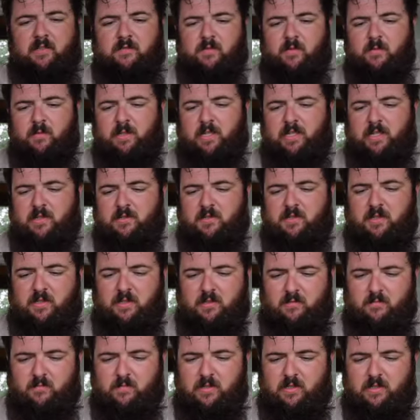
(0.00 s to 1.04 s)
from last
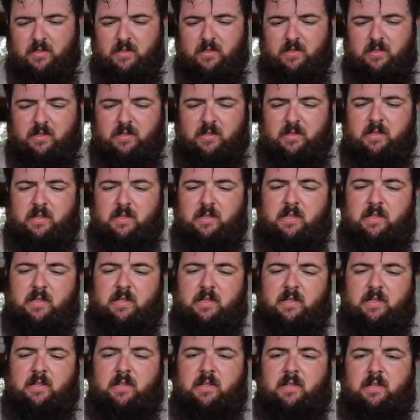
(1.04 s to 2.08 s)
year, but
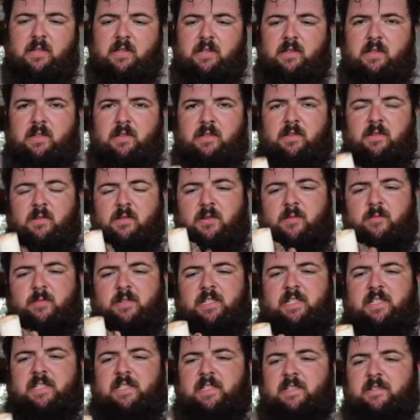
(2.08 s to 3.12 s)

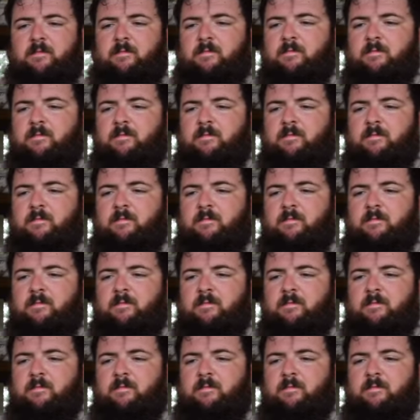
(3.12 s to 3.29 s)
normally you can